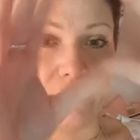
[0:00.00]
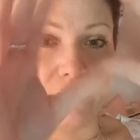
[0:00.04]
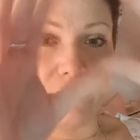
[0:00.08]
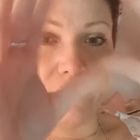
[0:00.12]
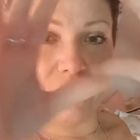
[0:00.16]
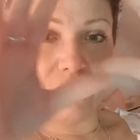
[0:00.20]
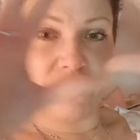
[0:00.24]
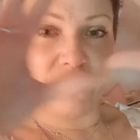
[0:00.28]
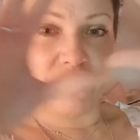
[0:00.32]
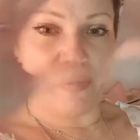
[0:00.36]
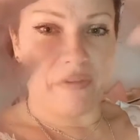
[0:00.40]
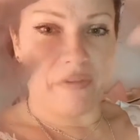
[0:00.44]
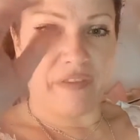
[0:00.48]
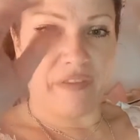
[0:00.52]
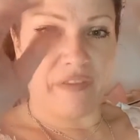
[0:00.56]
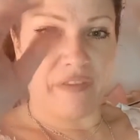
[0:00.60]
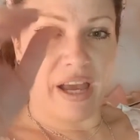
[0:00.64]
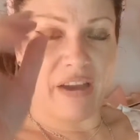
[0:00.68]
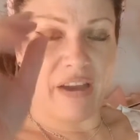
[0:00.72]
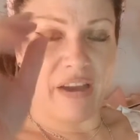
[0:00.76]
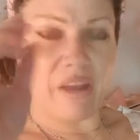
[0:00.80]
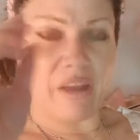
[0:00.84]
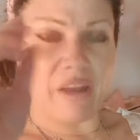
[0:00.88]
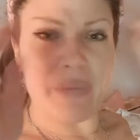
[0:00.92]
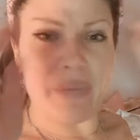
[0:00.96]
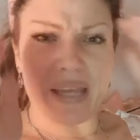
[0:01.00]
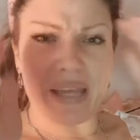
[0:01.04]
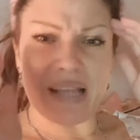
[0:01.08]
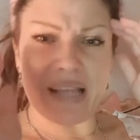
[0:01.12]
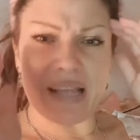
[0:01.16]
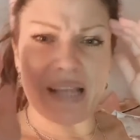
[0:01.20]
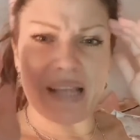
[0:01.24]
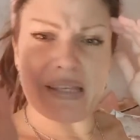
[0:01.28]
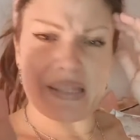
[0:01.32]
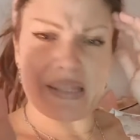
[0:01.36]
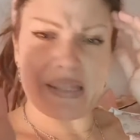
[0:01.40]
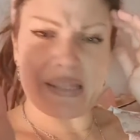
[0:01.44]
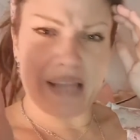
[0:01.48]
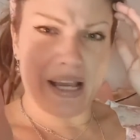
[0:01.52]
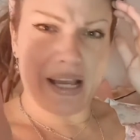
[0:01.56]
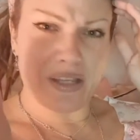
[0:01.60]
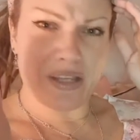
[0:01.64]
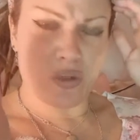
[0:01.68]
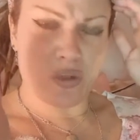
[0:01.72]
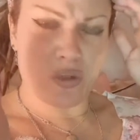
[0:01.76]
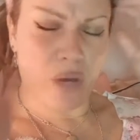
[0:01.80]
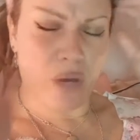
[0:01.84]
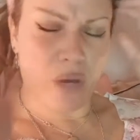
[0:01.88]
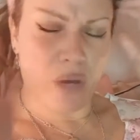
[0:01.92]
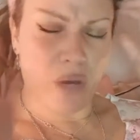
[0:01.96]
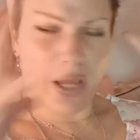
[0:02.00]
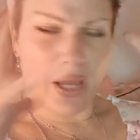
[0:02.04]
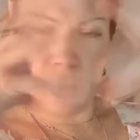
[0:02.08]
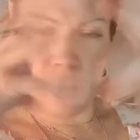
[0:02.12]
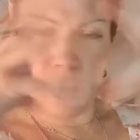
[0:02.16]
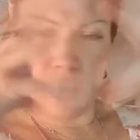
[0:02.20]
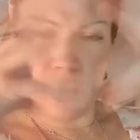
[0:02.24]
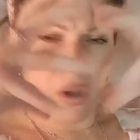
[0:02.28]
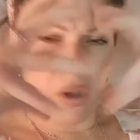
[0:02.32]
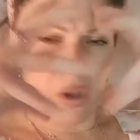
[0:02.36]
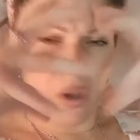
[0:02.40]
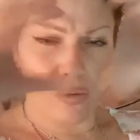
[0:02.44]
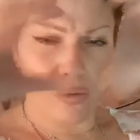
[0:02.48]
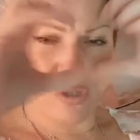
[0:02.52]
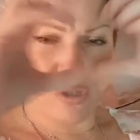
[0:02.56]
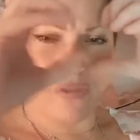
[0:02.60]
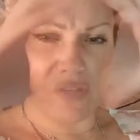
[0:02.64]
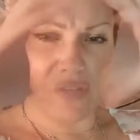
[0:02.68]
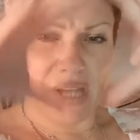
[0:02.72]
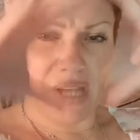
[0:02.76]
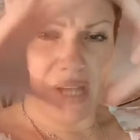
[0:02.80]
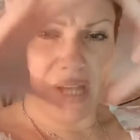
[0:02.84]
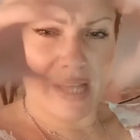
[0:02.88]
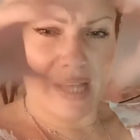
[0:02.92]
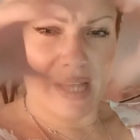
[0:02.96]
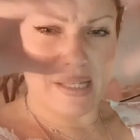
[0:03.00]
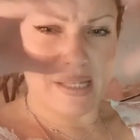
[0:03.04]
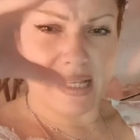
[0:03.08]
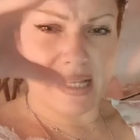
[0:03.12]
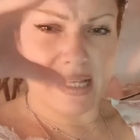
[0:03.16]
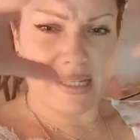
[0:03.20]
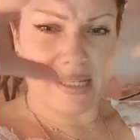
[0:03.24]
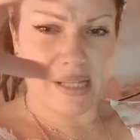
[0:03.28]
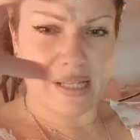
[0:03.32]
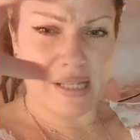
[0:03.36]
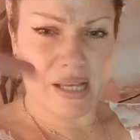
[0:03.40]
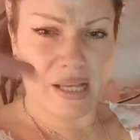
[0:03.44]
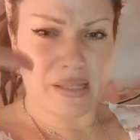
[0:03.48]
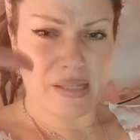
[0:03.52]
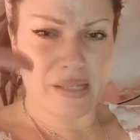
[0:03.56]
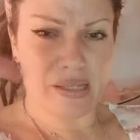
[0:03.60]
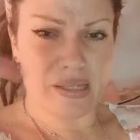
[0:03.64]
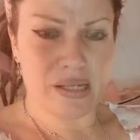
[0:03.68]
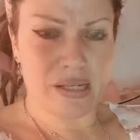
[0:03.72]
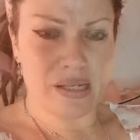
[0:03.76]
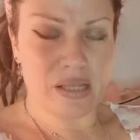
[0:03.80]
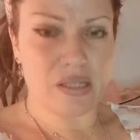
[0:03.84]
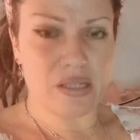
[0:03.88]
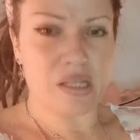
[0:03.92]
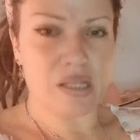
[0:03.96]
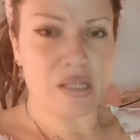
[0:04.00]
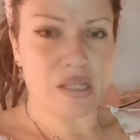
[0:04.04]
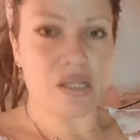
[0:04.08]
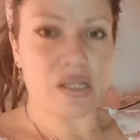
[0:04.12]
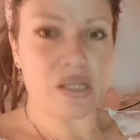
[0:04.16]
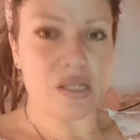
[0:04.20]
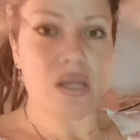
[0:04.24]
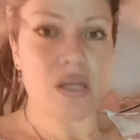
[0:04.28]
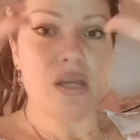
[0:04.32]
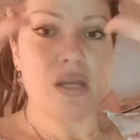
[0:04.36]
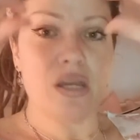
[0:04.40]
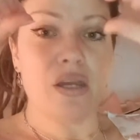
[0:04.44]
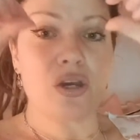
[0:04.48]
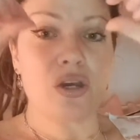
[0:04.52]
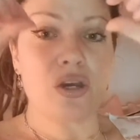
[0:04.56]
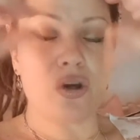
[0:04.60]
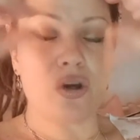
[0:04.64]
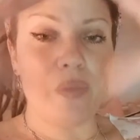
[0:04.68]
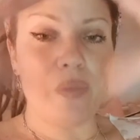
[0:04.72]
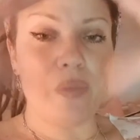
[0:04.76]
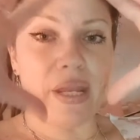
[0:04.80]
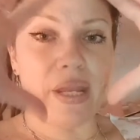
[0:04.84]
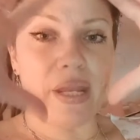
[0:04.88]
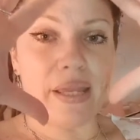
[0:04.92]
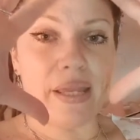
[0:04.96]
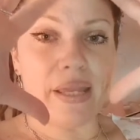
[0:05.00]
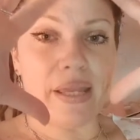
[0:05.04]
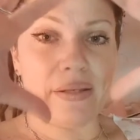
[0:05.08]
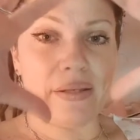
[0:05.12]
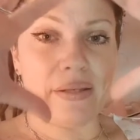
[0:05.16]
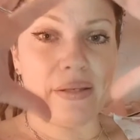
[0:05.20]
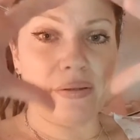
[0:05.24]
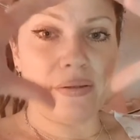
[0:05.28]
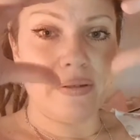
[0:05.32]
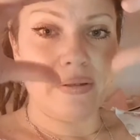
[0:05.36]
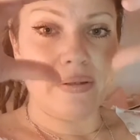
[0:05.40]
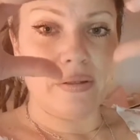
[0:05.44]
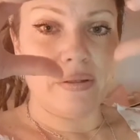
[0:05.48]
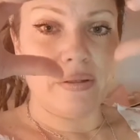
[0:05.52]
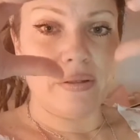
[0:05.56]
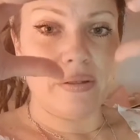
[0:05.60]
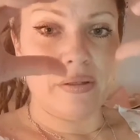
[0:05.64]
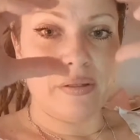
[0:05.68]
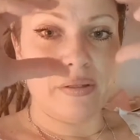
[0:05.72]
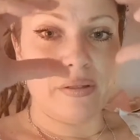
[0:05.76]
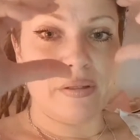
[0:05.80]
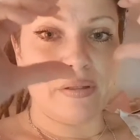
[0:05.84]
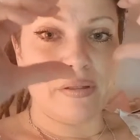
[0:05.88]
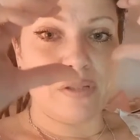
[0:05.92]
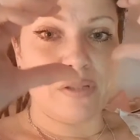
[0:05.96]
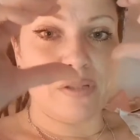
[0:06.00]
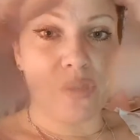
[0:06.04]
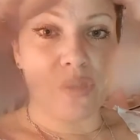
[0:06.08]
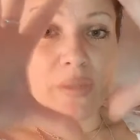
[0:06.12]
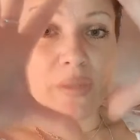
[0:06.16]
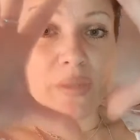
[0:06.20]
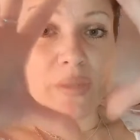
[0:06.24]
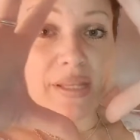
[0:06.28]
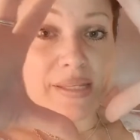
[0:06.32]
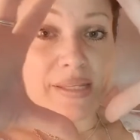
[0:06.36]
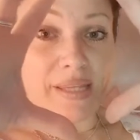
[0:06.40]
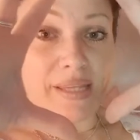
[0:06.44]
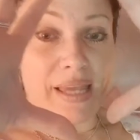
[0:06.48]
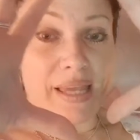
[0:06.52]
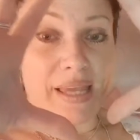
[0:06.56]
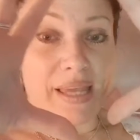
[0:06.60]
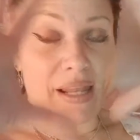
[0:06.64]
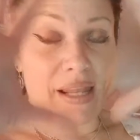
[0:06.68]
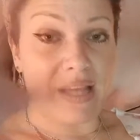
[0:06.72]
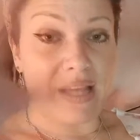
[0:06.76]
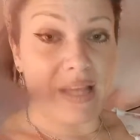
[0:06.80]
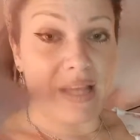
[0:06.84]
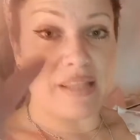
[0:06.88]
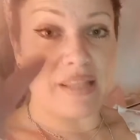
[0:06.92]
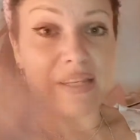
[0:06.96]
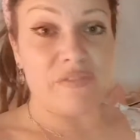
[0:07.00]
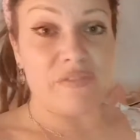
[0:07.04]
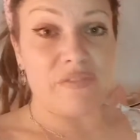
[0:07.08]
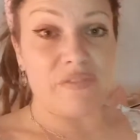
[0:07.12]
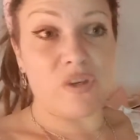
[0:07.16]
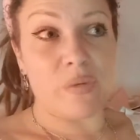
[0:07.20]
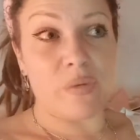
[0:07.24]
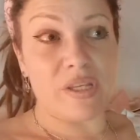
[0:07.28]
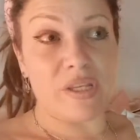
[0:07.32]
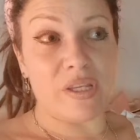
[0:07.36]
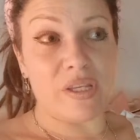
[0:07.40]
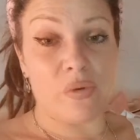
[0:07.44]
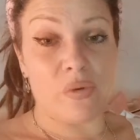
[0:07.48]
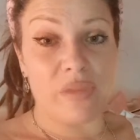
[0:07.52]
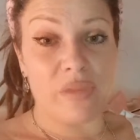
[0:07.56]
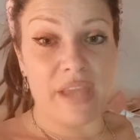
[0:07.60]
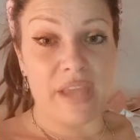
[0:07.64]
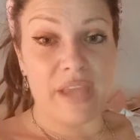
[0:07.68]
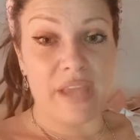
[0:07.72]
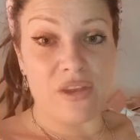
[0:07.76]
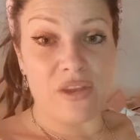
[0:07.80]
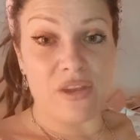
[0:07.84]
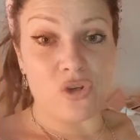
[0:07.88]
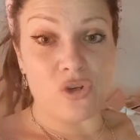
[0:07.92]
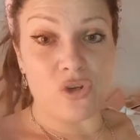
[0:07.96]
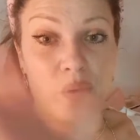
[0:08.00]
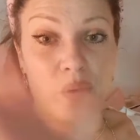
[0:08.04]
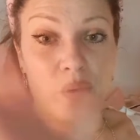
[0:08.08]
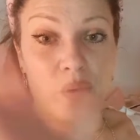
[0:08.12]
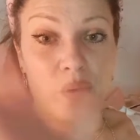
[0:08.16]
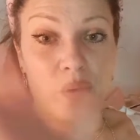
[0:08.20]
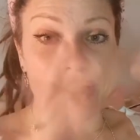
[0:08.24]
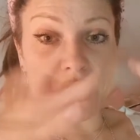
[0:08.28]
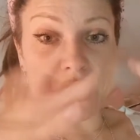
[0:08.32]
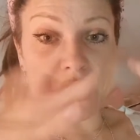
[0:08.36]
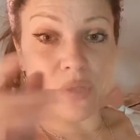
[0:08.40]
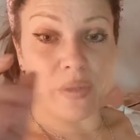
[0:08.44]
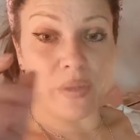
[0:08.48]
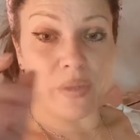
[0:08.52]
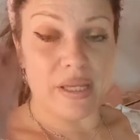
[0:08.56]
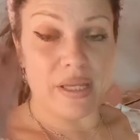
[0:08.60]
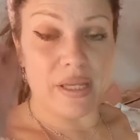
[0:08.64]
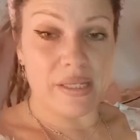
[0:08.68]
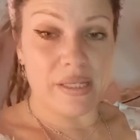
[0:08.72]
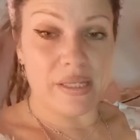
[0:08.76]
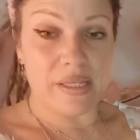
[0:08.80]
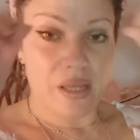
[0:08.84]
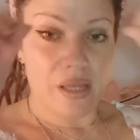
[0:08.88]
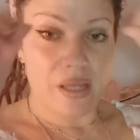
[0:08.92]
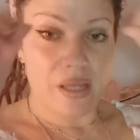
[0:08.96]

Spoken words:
from afar, and I've been getting stars quite a lot, loads of stars, like stars and stars and stars, coming in, doing this again, like I said a few weeks ago with the angel wings, doing this,